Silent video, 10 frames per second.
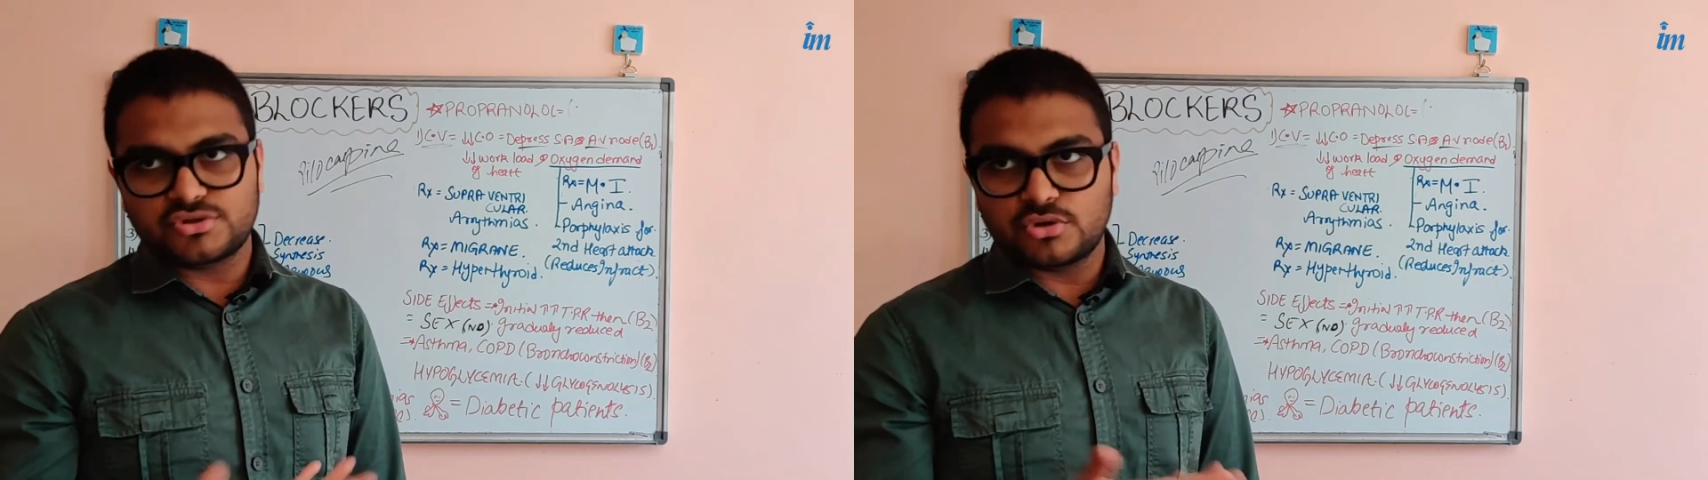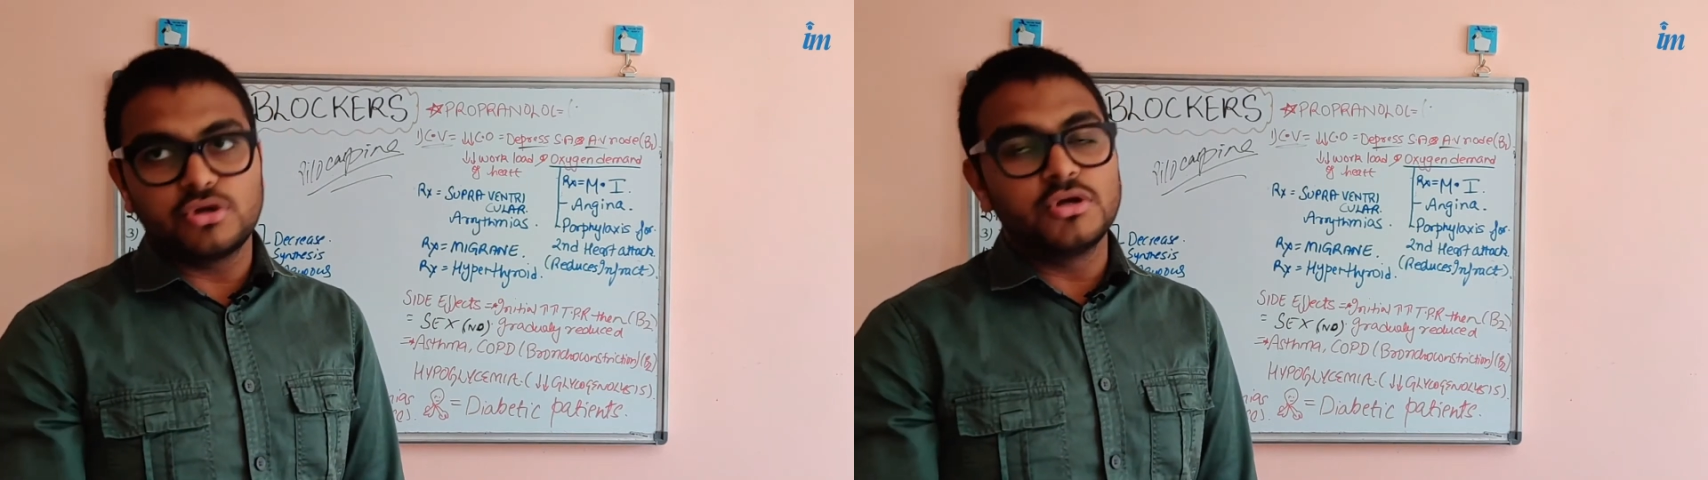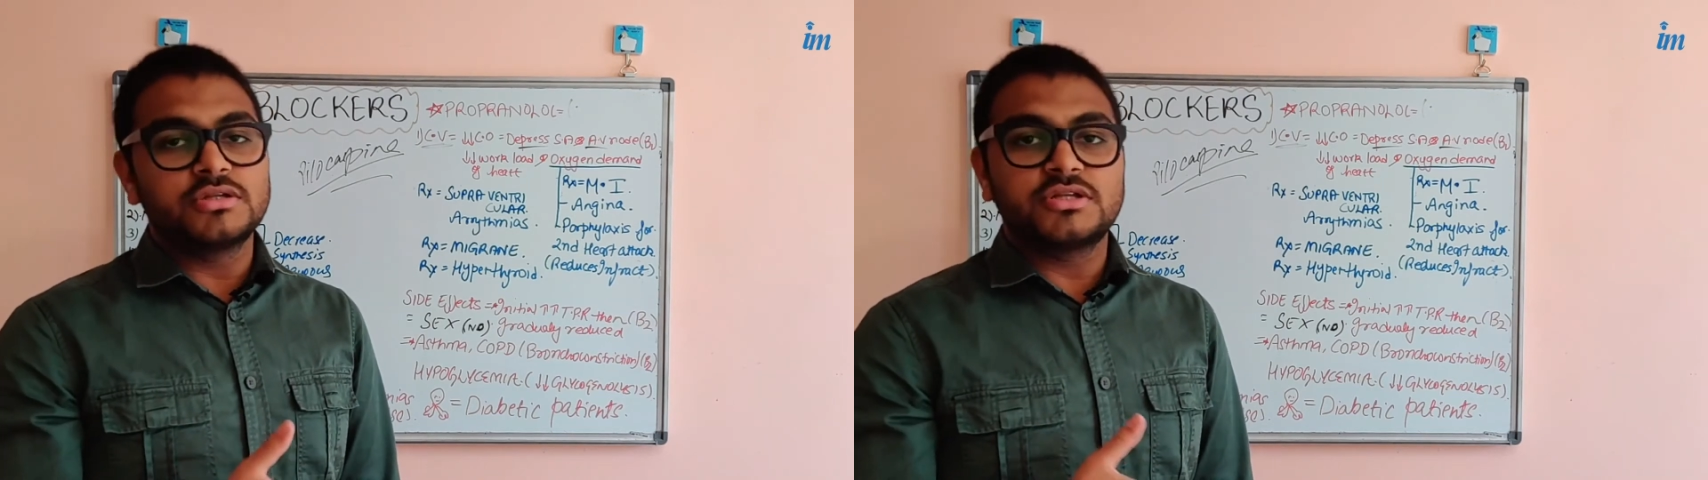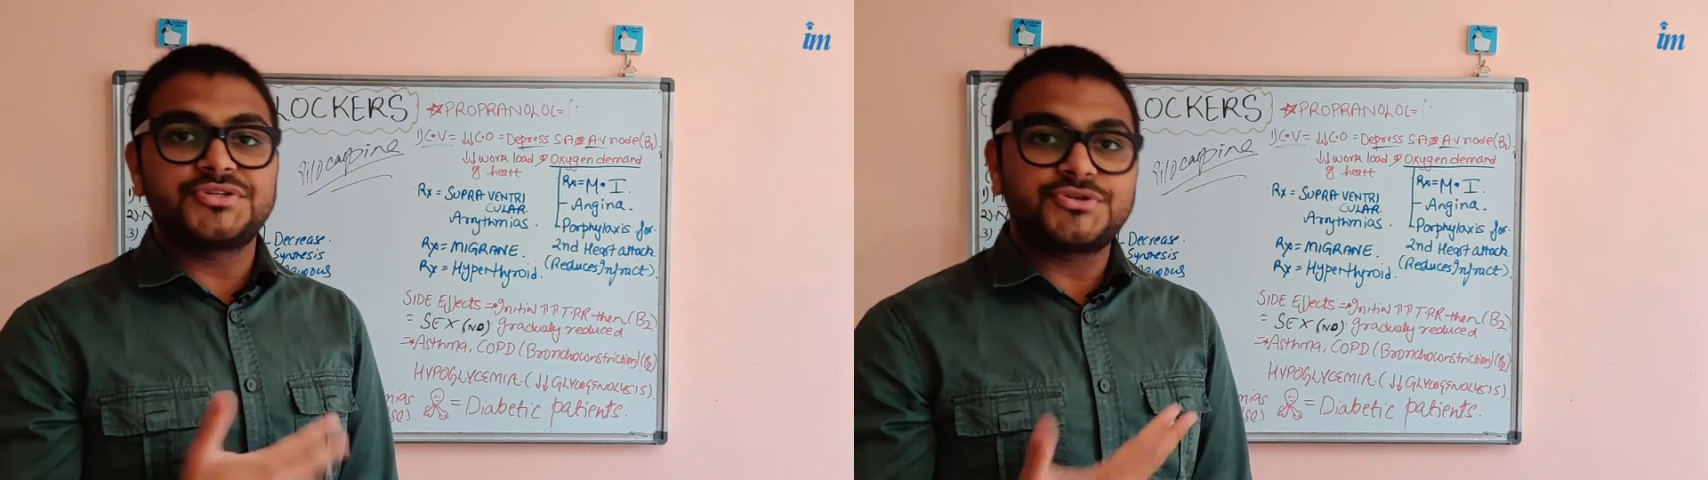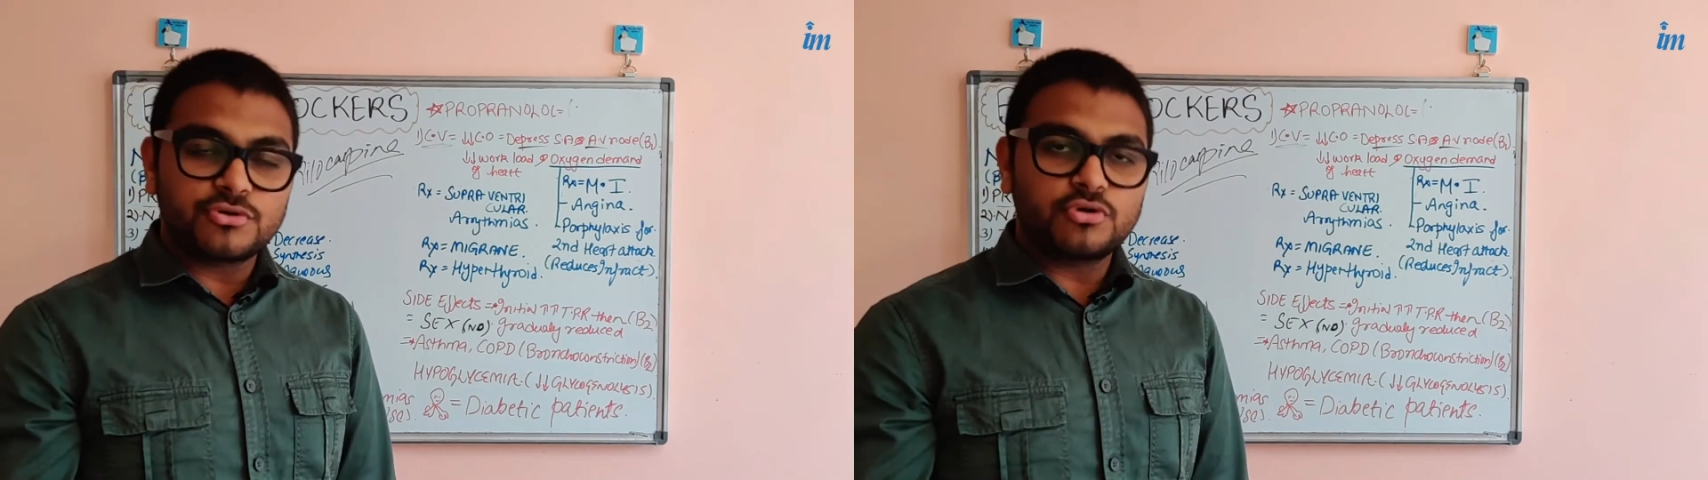So the
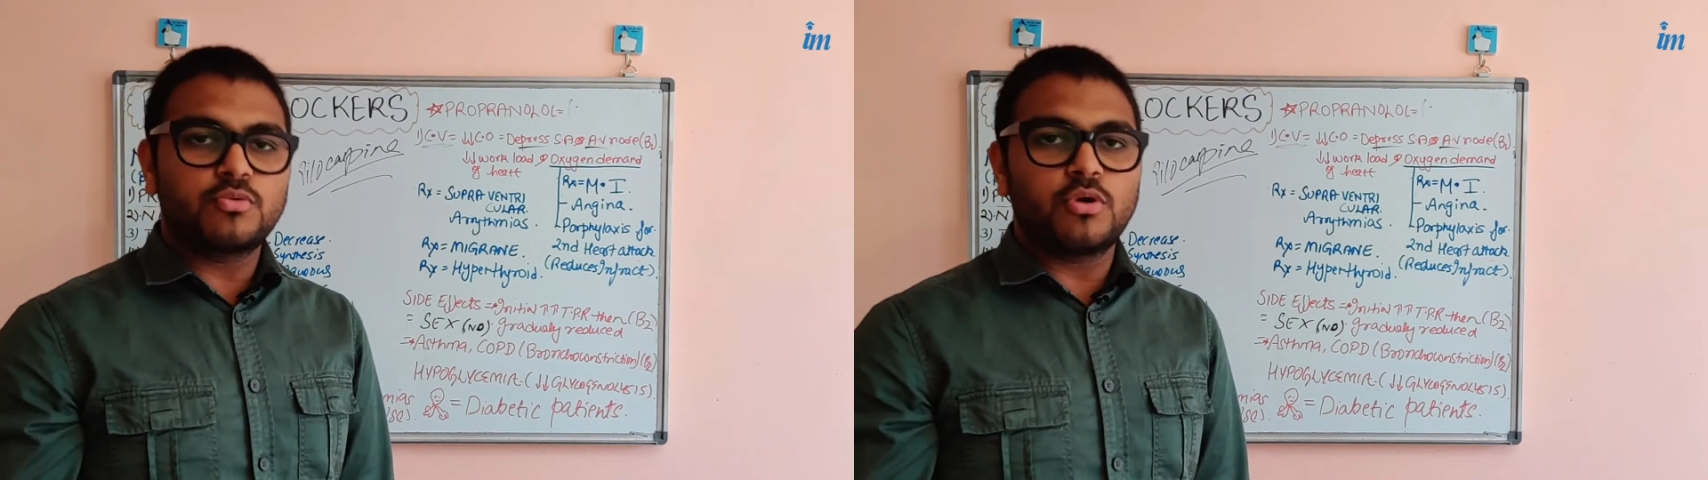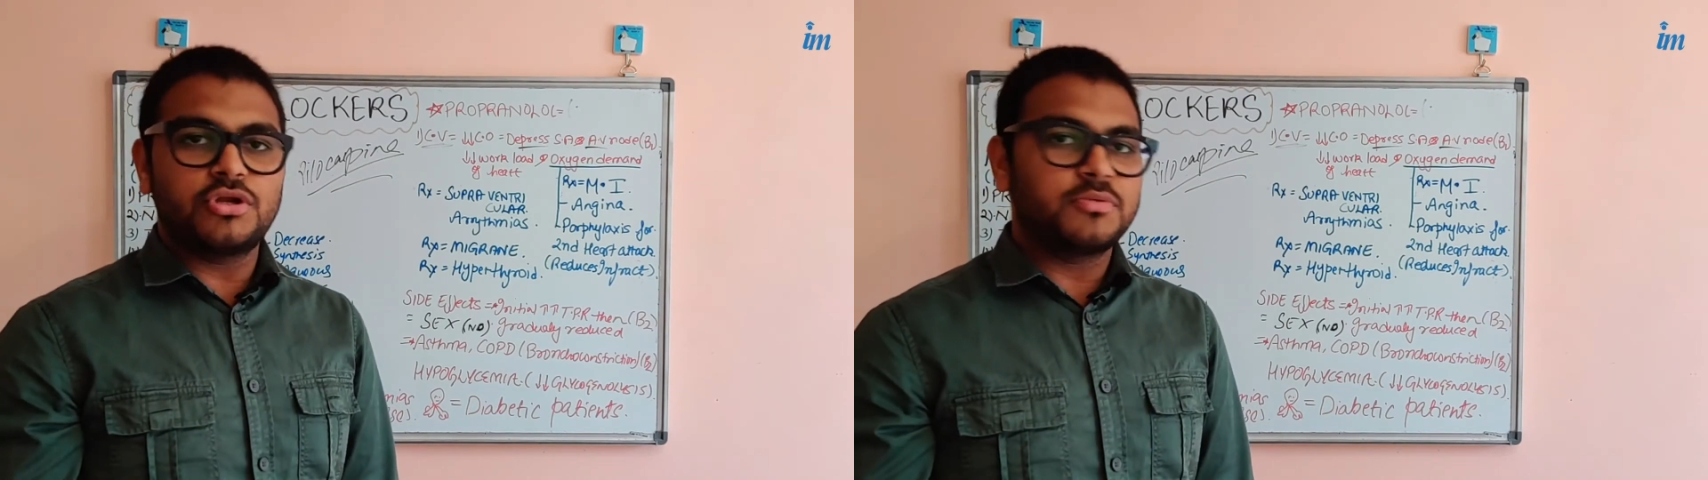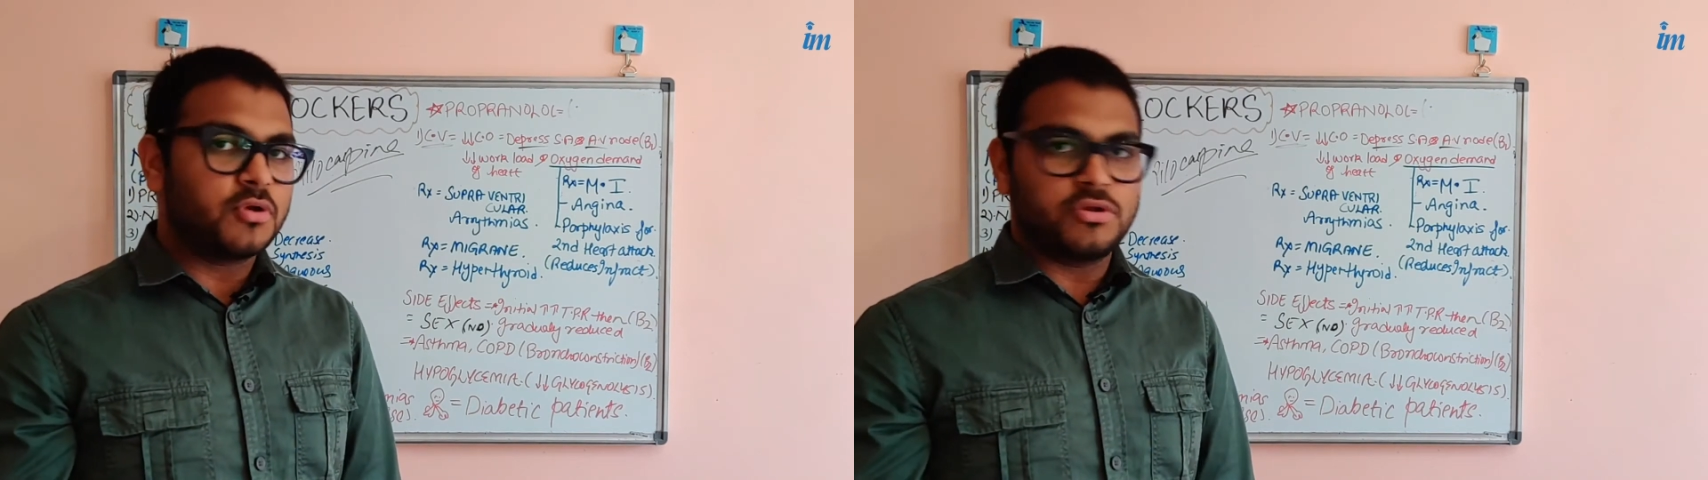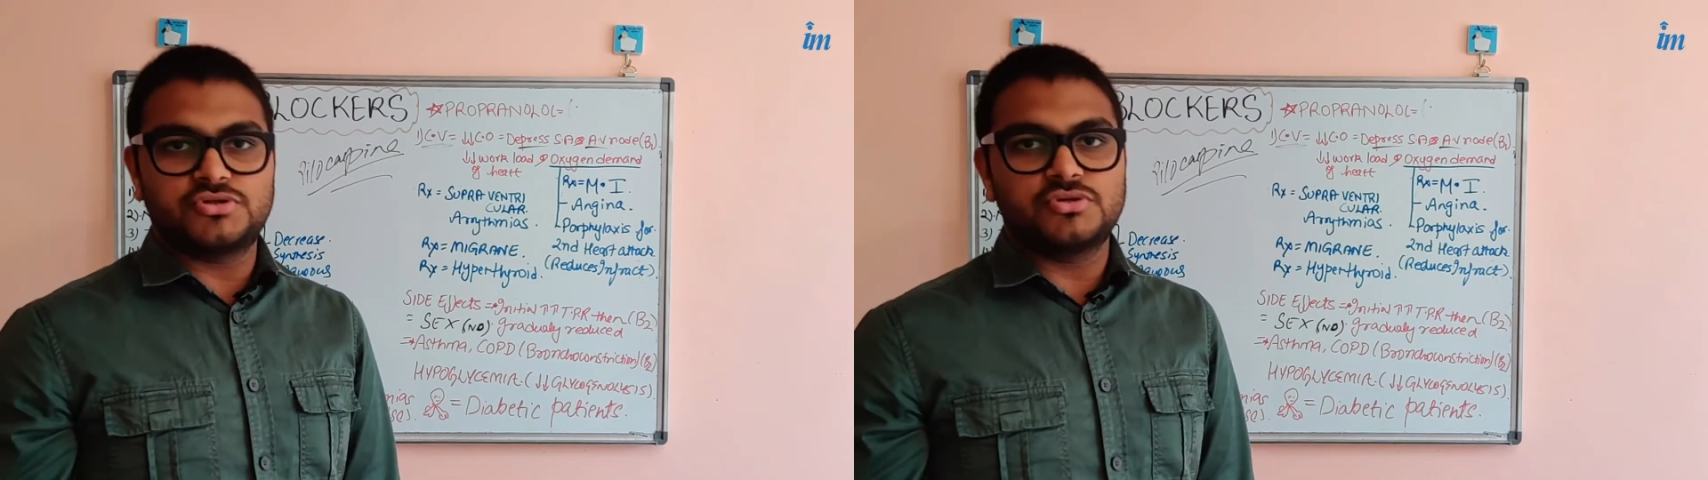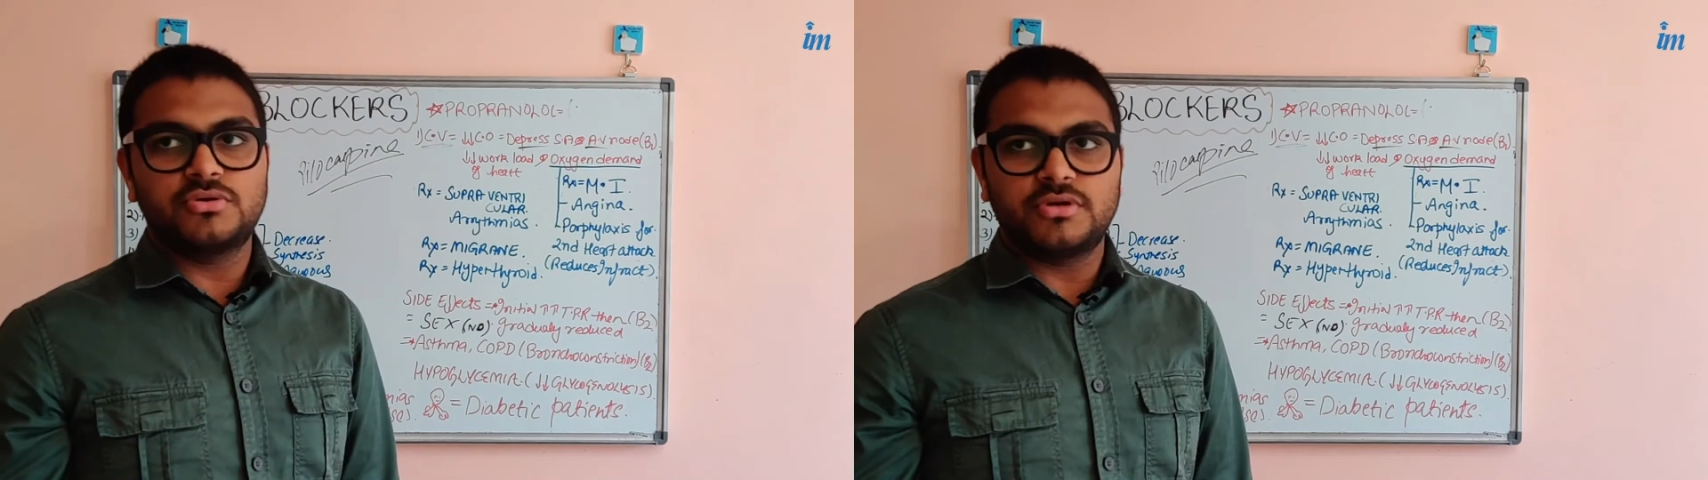stroke volume also